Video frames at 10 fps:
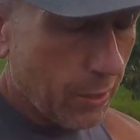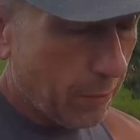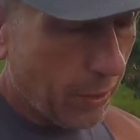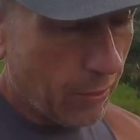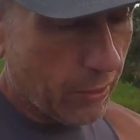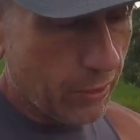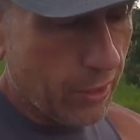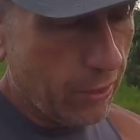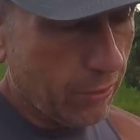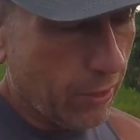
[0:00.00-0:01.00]
need a pair of good
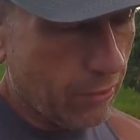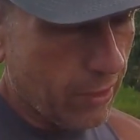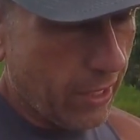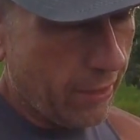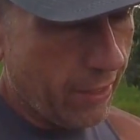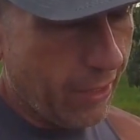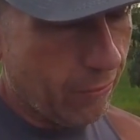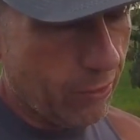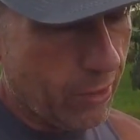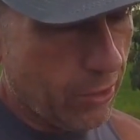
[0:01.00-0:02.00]
needle nose. I
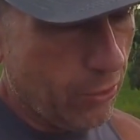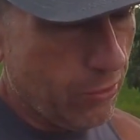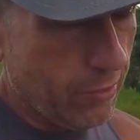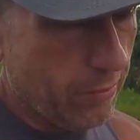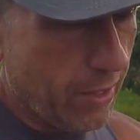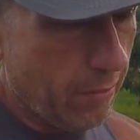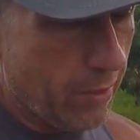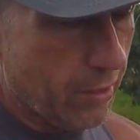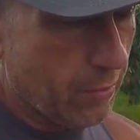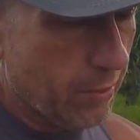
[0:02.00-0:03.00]
don't really use them that
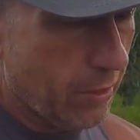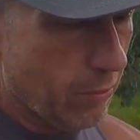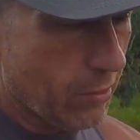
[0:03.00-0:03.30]
much, but every